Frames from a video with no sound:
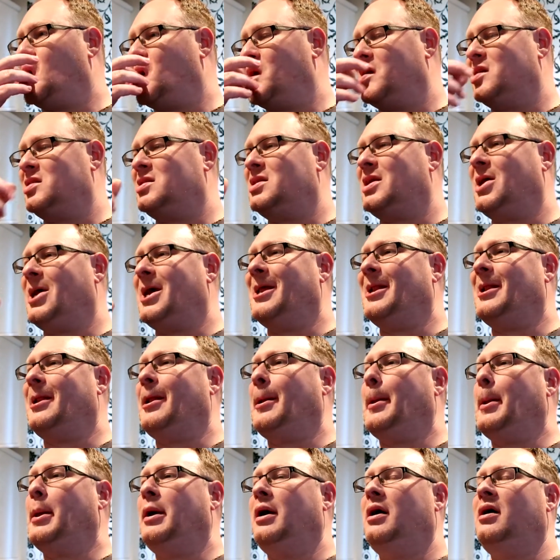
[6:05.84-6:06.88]
at 10
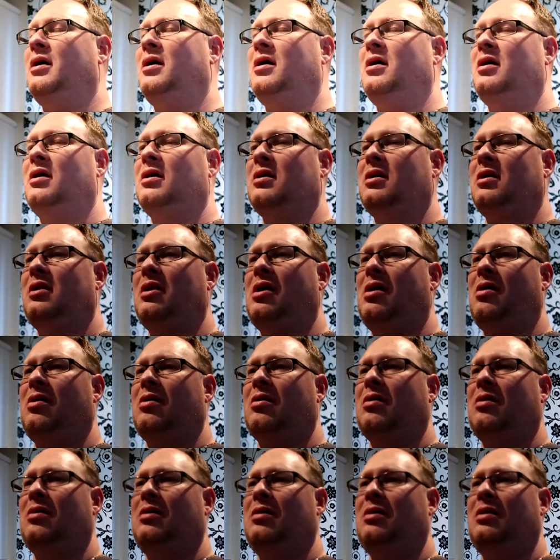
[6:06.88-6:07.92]

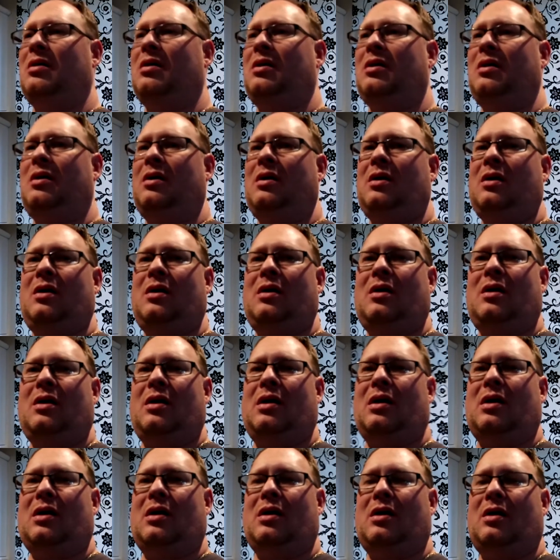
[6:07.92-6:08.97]
o'clock.
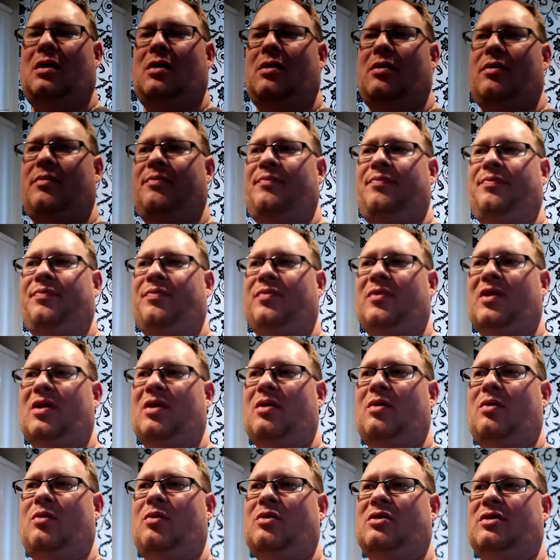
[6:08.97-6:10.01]
I
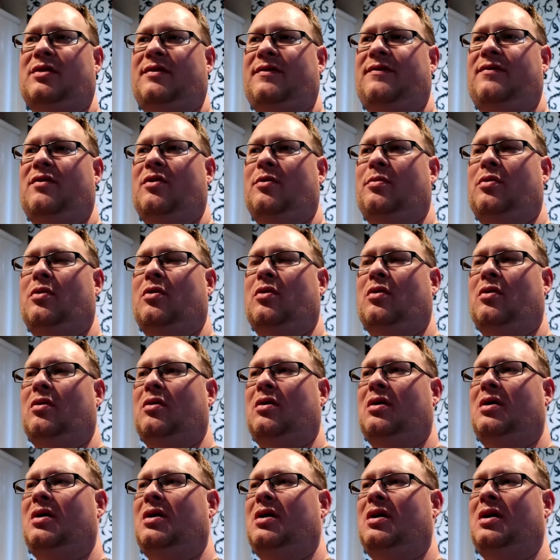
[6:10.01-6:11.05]
watched the football
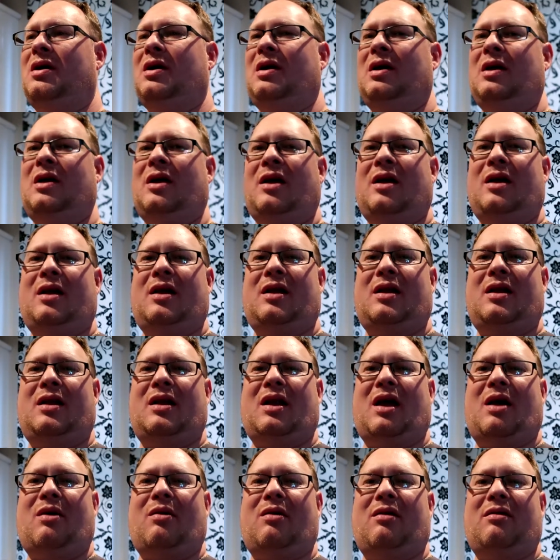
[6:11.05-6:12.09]

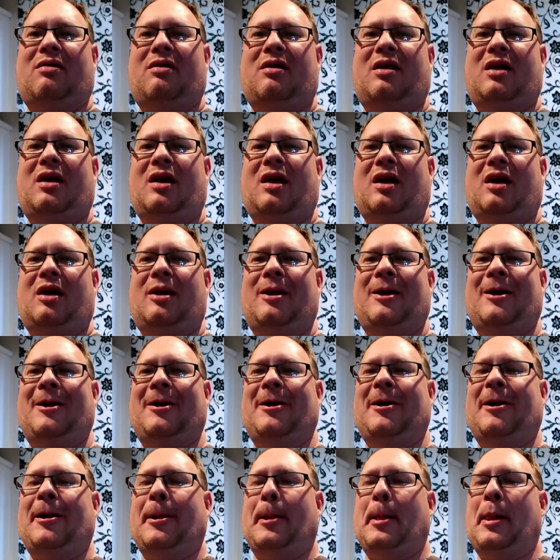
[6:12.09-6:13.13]
now, I think.
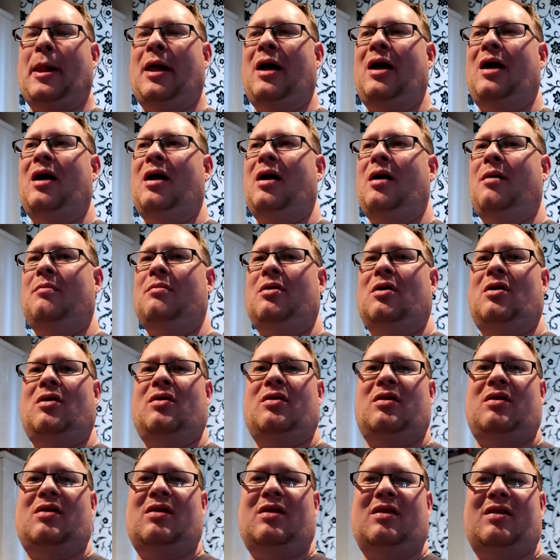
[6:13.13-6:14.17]
But
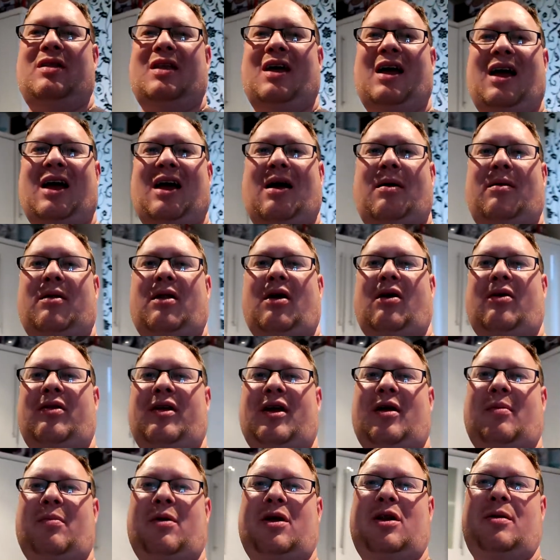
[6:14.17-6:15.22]
other than that, I don't
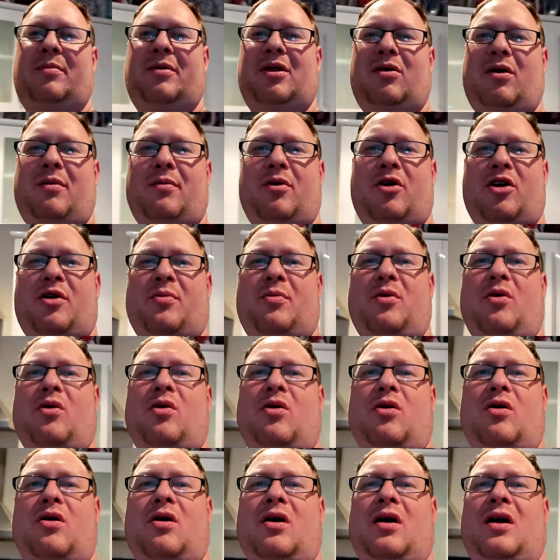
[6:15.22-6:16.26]
think I'm going to be doing much
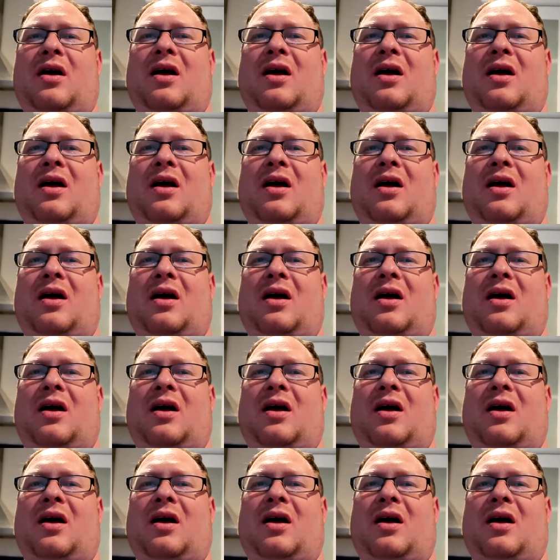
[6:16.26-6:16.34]
more